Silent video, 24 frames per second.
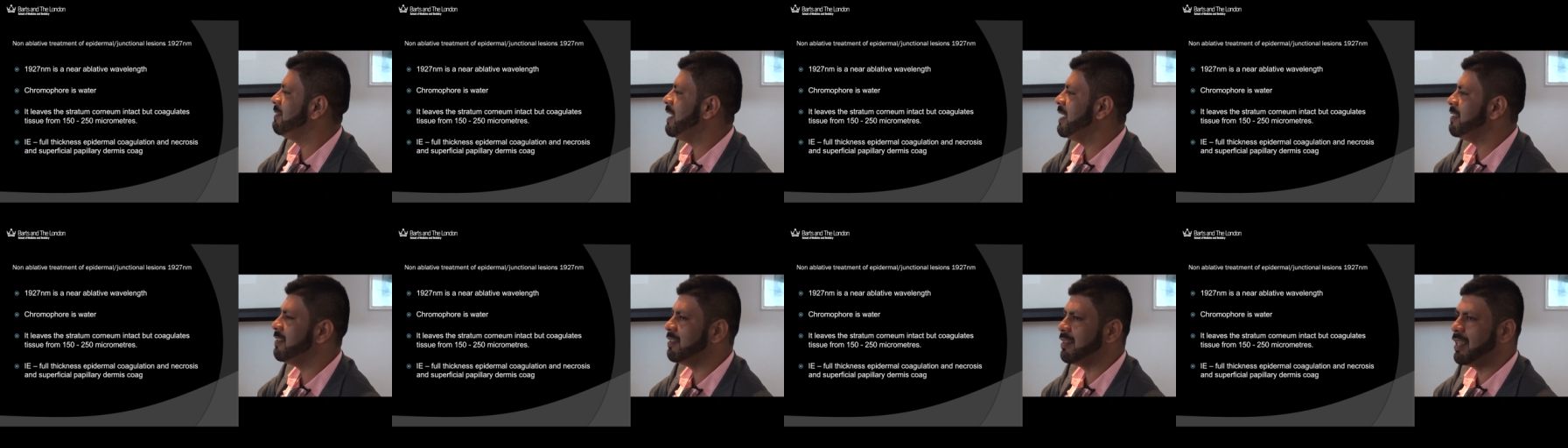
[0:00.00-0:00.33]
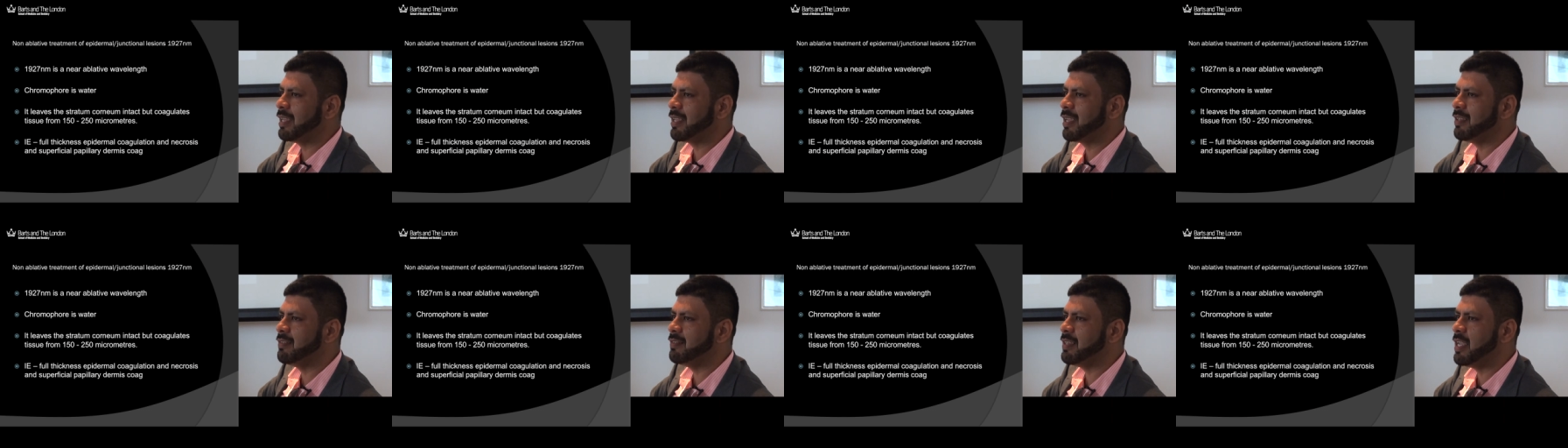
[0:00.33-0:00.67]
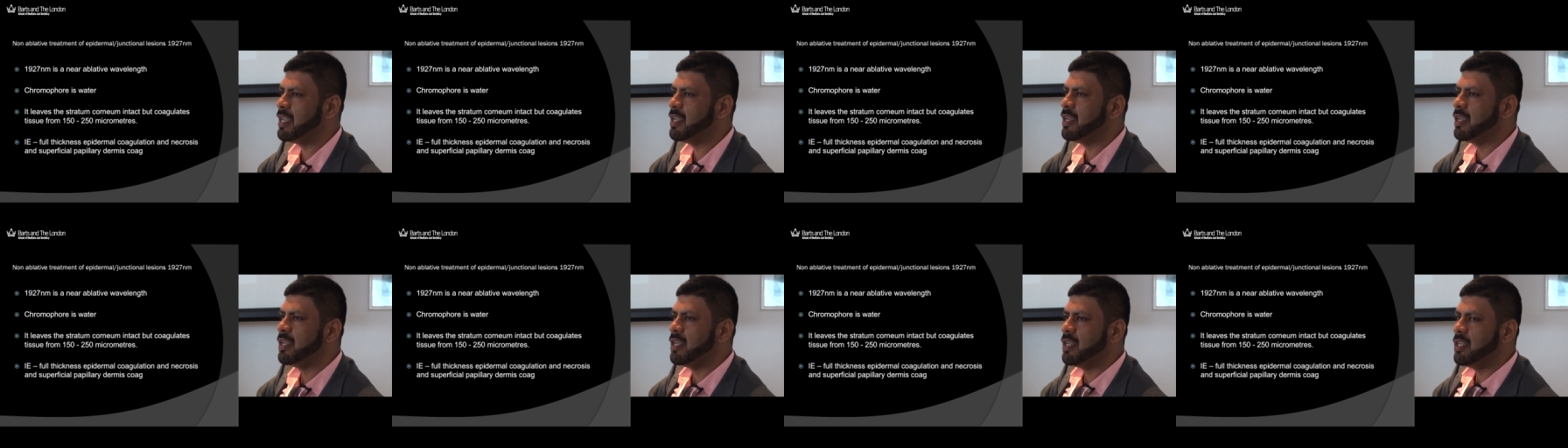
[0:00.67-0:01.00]
lasers, like I
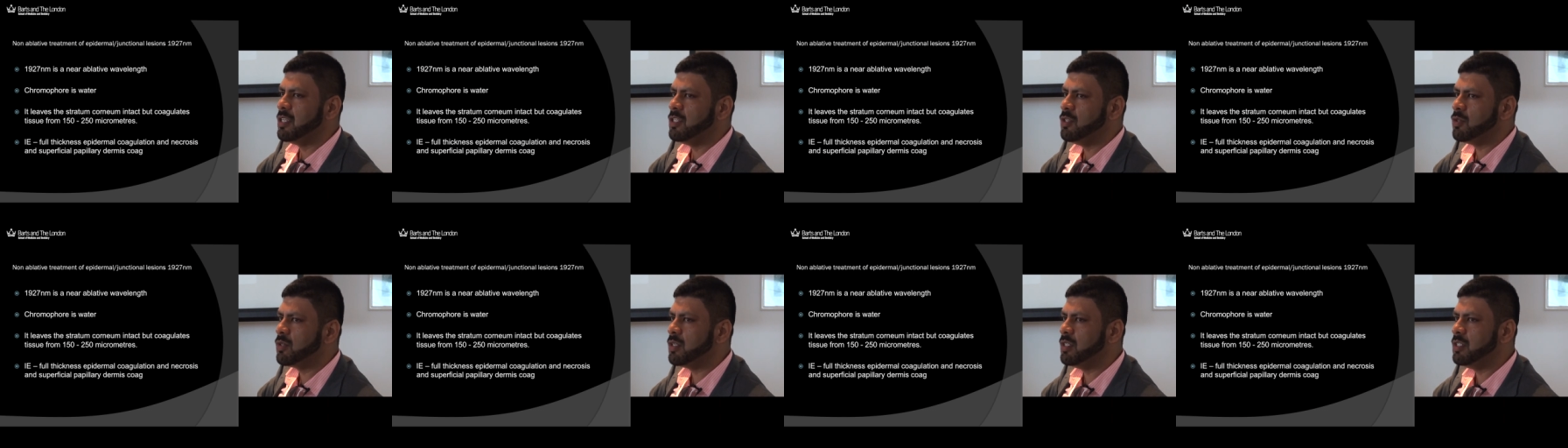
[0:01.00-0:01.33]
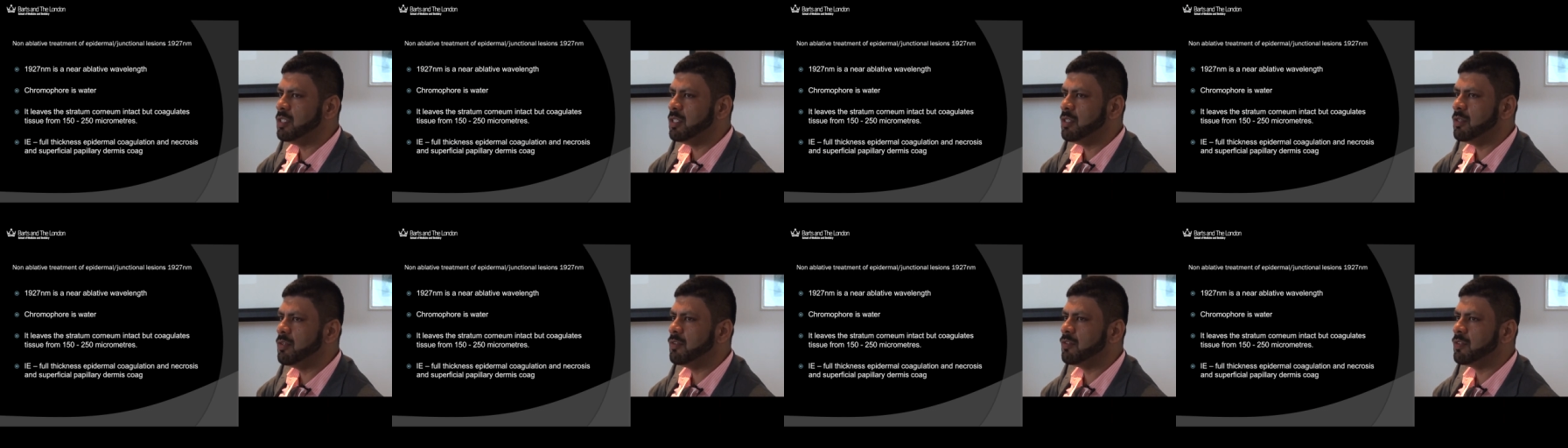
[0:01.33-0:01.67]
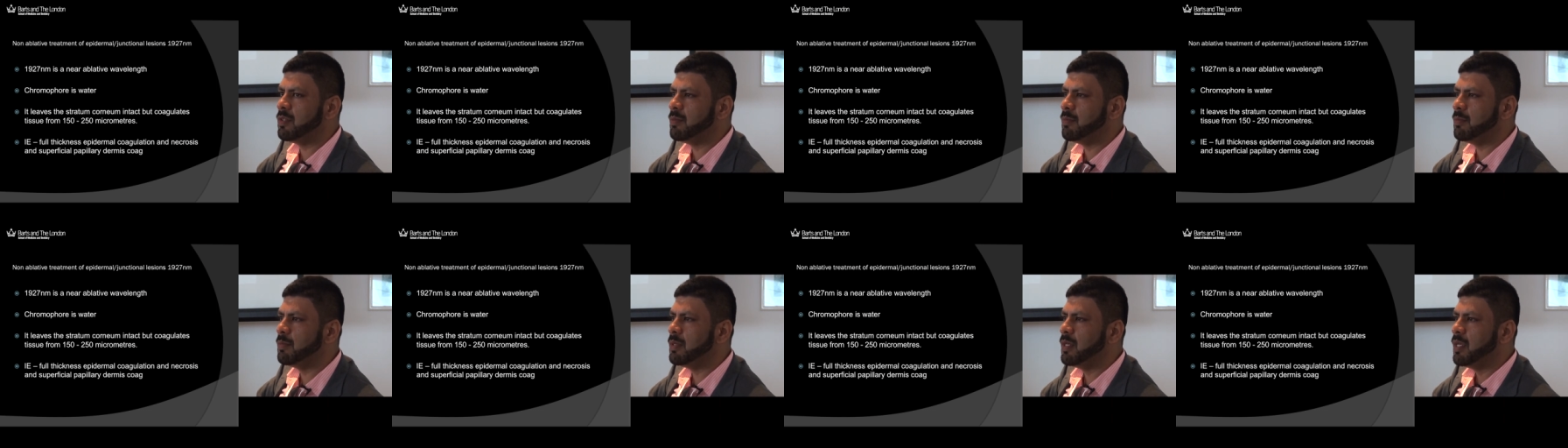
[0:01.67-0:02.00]
say, you can use
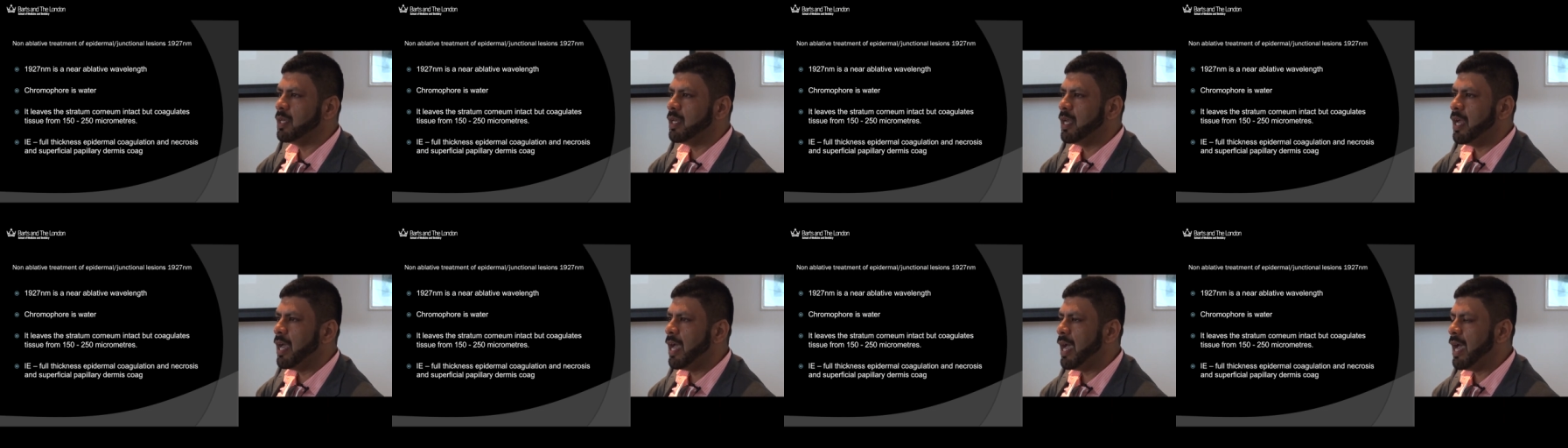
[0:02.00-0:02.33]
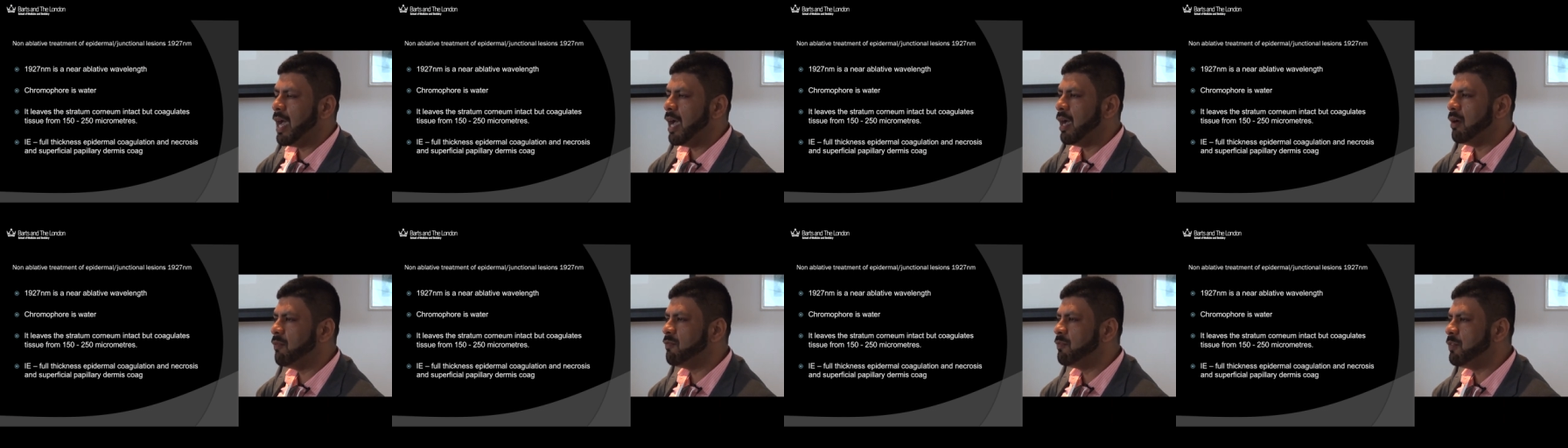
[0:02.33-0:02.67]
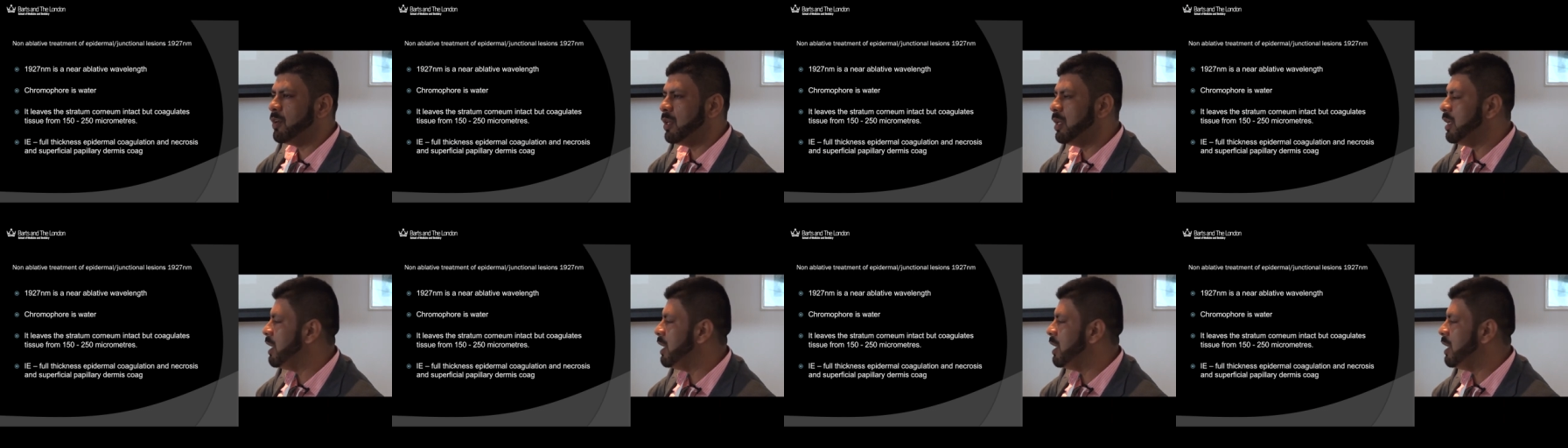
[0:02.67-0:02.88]
them uh, for